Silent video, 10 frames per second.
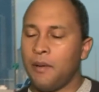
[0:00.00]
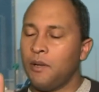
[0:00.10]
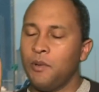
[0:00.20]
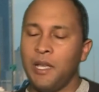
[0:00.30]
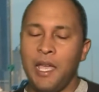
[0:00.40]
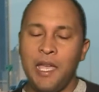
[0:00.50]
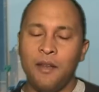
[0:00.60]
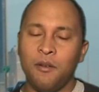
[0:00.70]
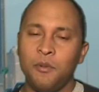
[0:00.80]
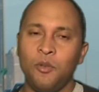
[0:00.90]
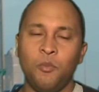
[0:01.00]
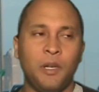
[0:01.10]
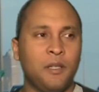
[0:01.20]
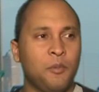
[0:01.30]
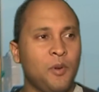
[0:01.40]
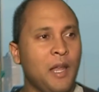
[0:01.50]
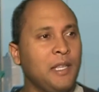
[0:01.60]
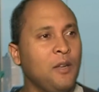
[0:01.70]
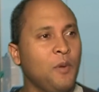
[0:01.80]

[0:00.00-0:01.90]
I don't want to hate on them too much. I'm trying to get